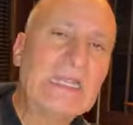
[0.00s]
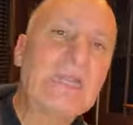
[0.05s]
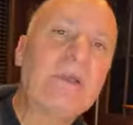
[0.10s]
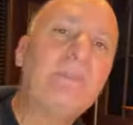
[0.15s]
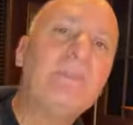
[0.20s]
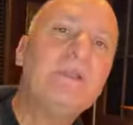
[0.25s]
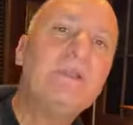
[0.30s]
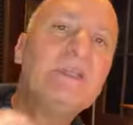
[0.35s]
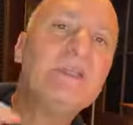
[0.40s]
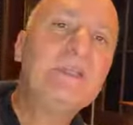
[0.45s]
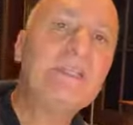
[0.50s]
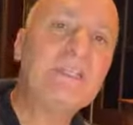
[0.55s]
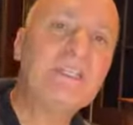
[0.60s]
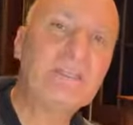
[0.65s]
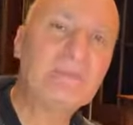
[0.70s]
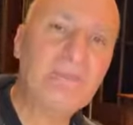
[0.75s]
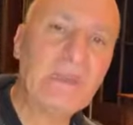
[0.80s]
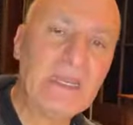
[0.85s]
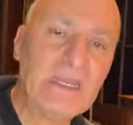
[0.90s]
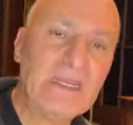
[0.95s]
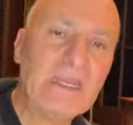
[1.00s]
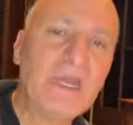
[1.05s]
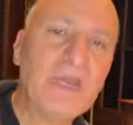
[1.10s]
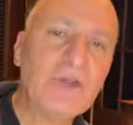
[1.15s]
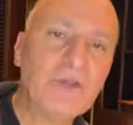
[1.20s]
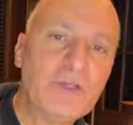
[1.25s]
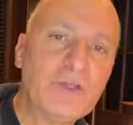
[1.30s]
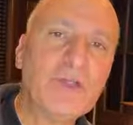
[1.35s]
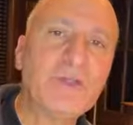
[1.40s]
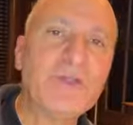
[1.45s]
Completely expanding
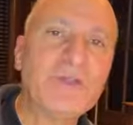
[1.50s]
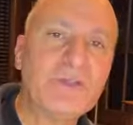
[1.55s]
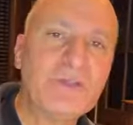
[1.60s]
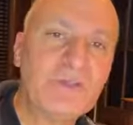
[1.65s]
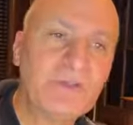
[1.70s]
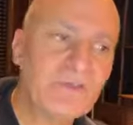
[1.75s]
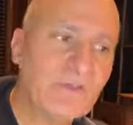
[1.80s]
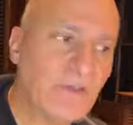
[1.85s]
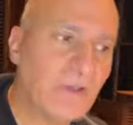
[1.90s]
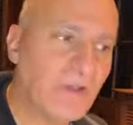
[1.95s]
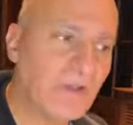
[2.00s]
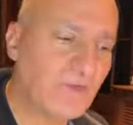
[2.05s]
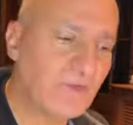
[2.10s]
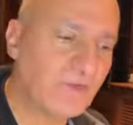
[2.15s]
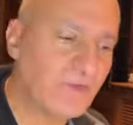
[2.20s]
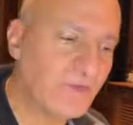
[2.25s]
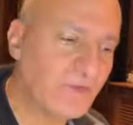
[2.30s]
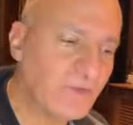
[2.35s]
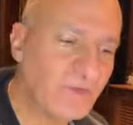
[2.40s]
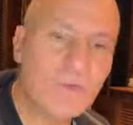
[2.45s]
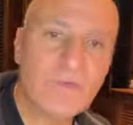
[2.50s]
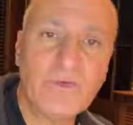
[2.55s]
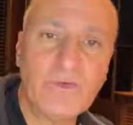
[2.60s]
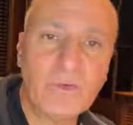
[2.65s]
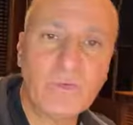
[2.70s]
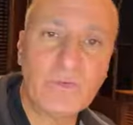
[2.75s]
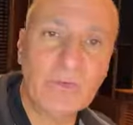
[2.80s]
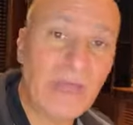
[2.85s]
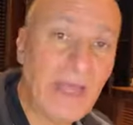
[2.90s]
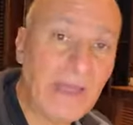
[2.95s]
our choices of
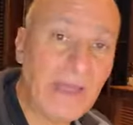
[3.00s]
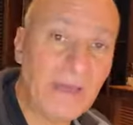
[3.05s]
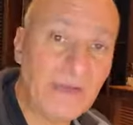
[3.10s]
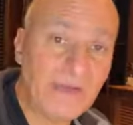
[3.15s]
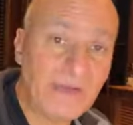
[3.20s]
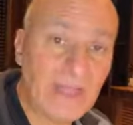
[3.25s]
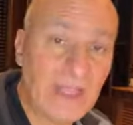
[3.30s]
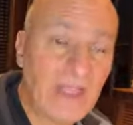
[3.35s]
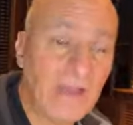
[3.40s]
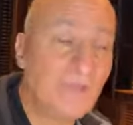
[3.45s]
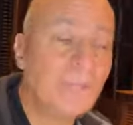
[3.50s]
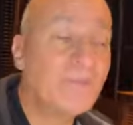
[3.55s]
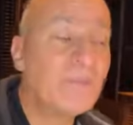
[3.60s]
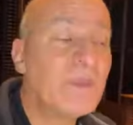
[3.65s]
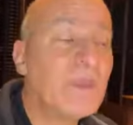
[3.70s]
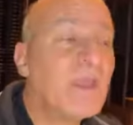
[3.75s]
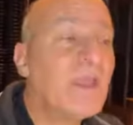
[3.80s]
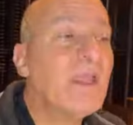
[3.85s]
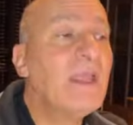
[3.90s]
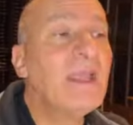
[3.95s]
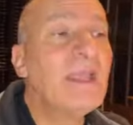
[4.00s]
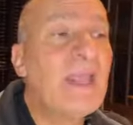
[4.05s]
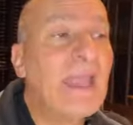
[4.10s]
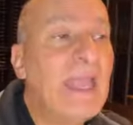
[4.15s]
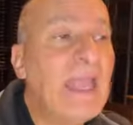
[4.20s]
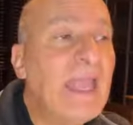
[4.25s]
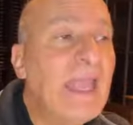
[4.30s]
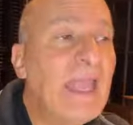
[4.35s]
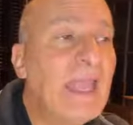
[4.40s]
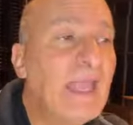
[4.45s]
Juvederm products now,
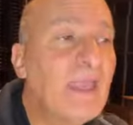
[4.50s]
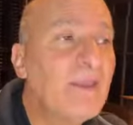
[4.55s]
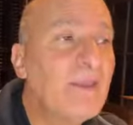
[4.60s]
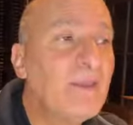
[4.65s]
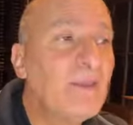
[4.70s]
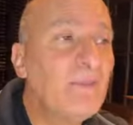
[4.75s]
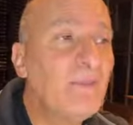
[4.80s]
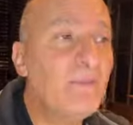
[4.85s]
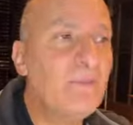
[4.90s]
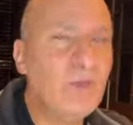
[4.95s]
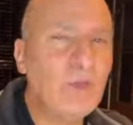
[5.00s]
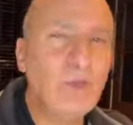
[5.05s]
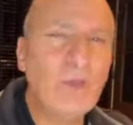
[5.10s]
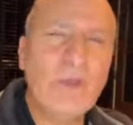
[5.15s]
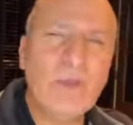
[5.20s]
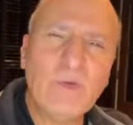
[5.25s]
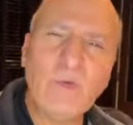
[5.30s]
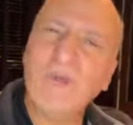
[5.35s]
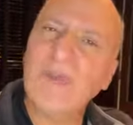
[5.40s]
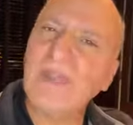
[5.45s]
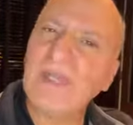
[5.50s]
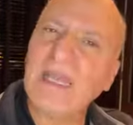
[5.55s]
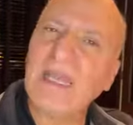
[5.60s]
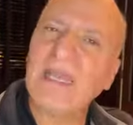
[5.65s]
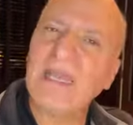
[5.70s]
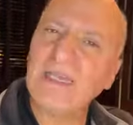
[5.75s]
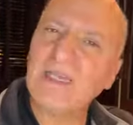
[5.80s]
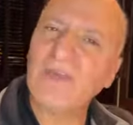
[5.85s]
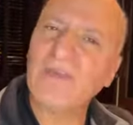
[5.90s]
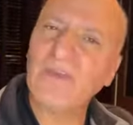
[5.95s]
and doing really
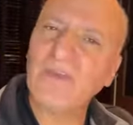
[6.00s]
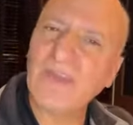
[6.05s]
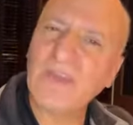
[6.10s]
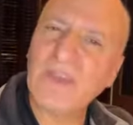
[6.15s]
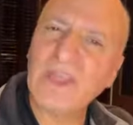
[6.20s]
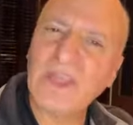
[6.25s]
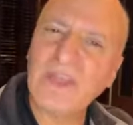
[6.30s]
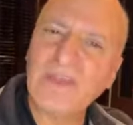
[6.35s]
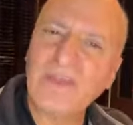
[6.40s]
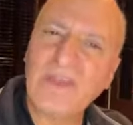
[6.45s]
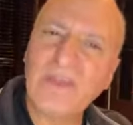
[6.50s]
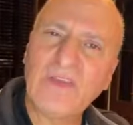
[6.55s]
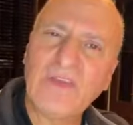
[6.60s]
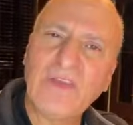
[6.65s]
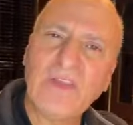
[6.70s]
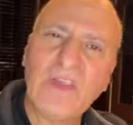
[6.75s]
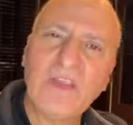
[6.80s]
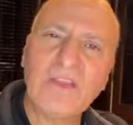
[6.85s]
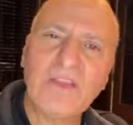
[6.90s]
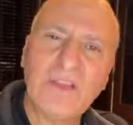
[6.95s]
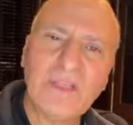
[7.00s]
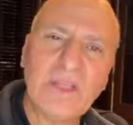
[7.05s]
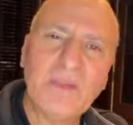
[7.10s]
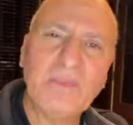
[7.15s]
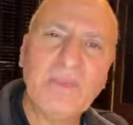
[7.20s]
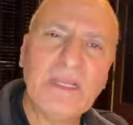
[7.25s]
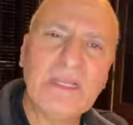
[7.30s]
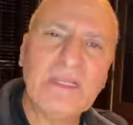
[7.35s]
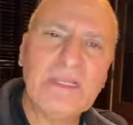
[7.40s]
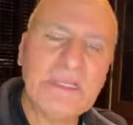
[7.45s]
kind of different things. And you think
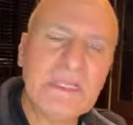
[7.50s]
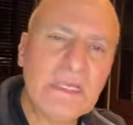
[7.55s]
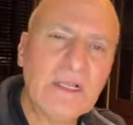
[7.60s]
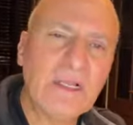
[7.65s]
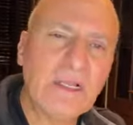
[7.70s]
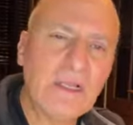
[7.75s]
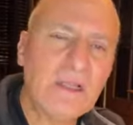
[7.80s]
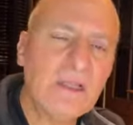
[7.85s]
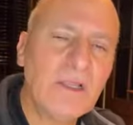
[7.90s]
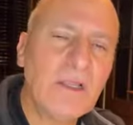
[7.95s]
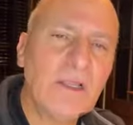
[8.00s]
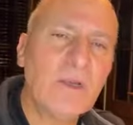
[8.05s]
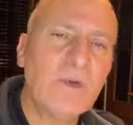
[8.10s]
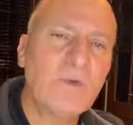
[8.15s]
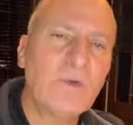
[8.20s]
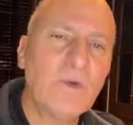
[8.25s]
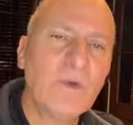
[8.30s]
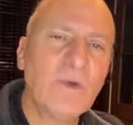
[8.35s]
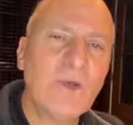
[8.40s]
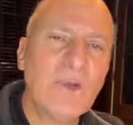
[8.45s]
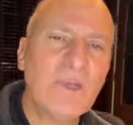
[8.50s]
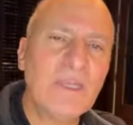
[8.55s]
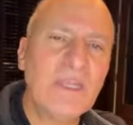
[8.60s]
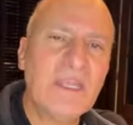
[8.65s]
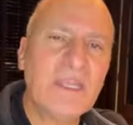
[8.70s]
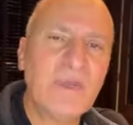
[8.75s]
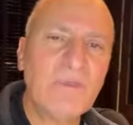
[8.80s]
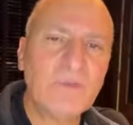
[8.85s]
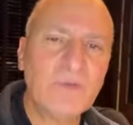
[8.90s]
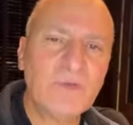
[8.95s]
little by little, we're going to
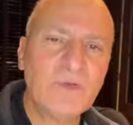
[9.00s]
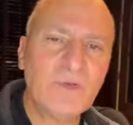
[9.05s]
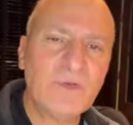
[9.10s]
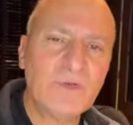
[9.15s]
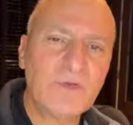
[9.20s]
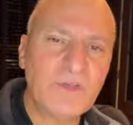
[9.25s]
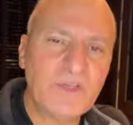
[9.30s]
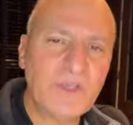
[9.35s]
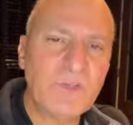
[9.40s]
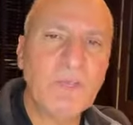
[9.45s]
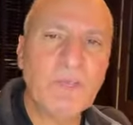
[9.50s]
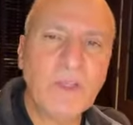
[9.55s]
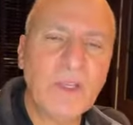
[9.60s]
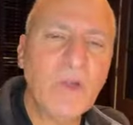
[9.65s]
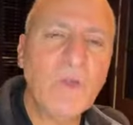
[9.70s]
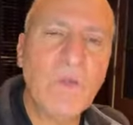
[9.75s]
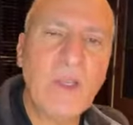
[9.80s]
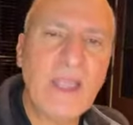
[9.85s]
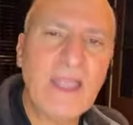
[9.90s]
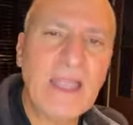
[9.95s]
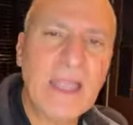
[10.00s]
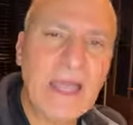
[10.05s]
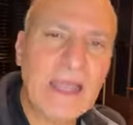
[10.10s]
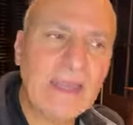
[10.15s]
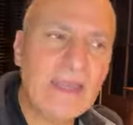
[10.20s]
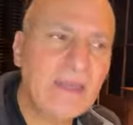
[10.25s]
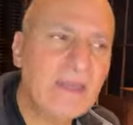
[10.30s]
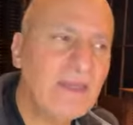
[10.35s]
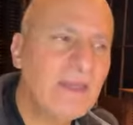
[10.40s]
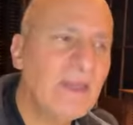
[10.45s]
keep sort of chipping away
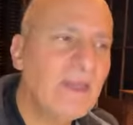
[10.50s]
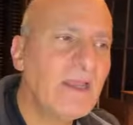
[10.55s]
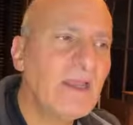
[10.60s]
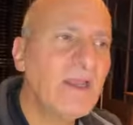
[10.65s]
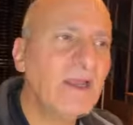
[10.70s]
at it.